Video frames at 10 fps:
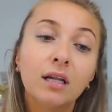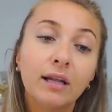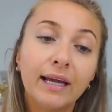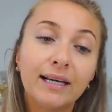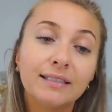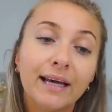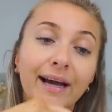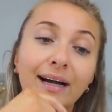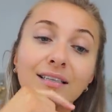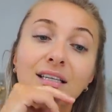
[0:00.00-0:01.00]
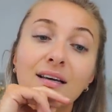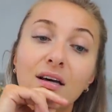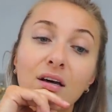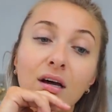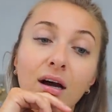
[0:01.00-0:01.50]
land at
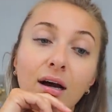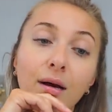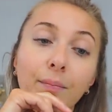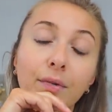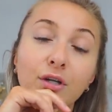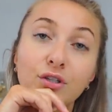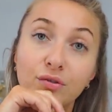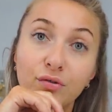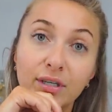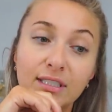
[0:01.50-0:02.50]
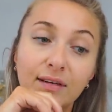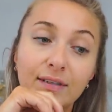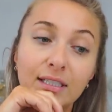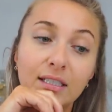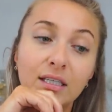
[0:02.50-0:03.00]
um,
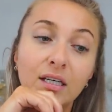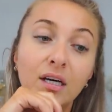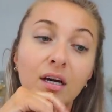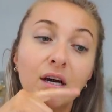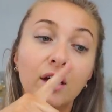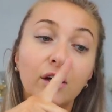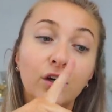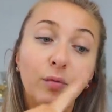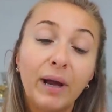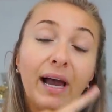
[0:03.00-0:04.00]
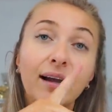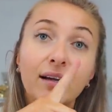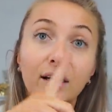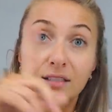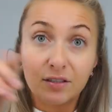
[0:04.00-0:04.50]
2.47, go
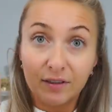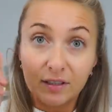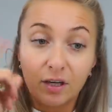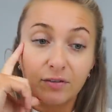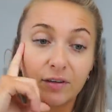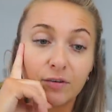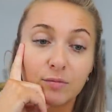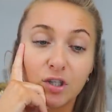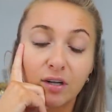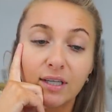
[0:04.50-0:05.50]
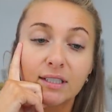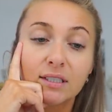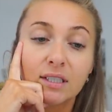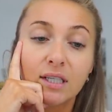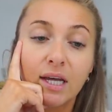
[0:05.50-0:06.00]
back to Philadelphia from
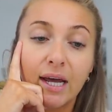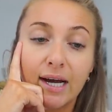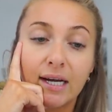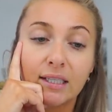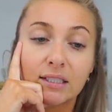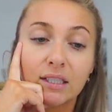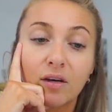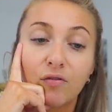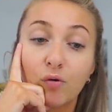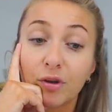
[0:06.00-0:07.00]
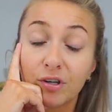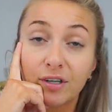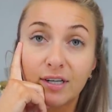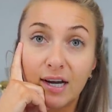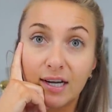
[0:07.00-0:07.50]
Charlotte at
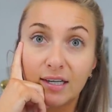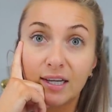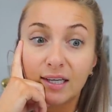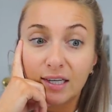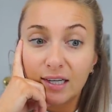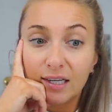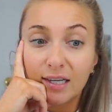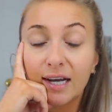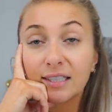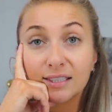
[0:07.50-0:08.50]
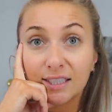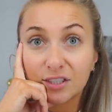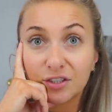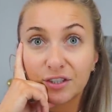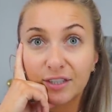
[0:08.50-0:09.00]
4.39 and get in at
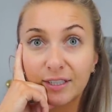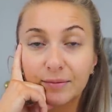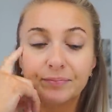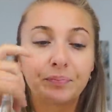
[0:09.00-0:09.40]
6.30